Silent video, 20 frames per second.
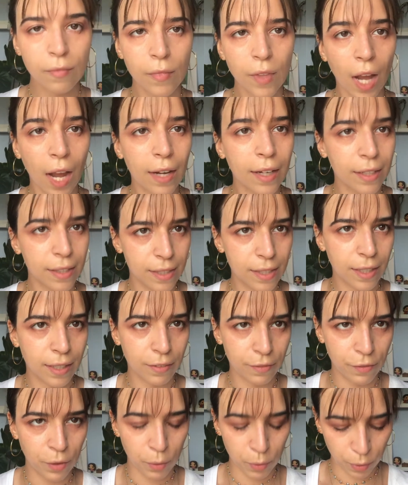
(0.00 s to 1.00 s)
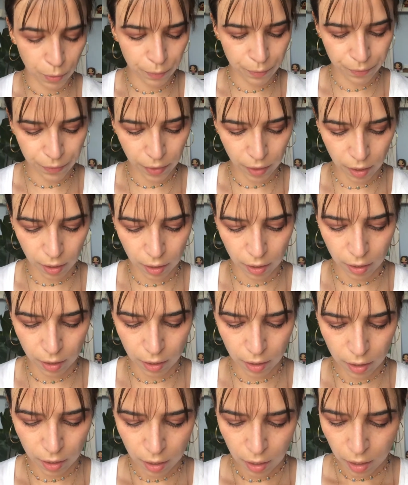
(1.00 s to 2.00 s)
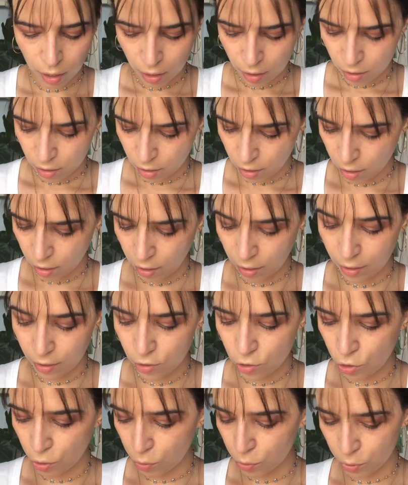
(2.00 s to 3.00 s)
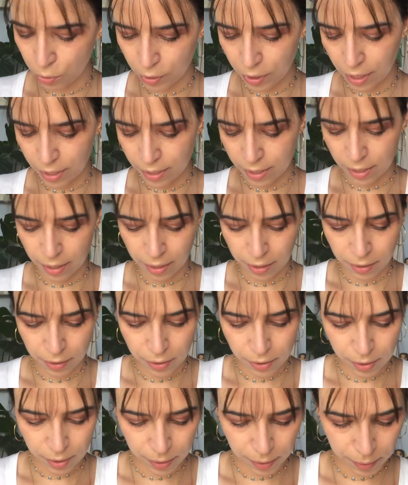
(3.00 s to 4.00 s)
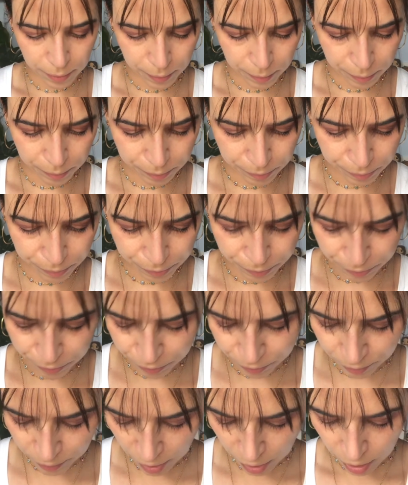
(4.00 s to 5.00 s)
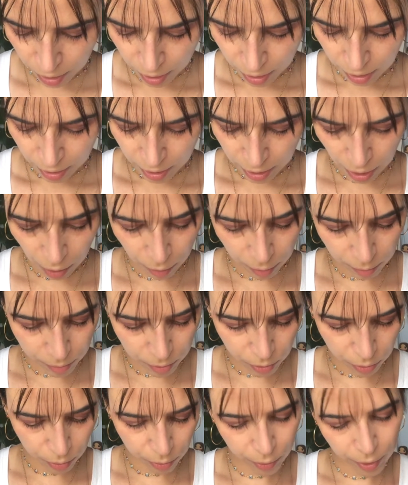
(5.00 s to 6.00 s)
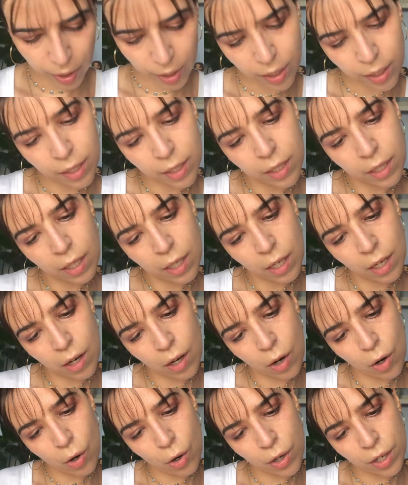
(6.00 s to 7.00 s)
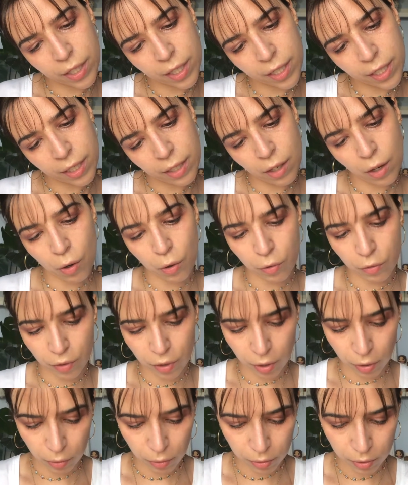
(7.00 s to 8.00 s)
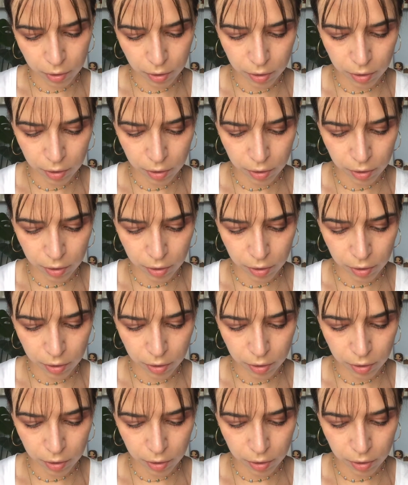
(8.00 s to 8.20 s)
I can take a photo and show it to you guys later. Now I'm doing Orchid Overload,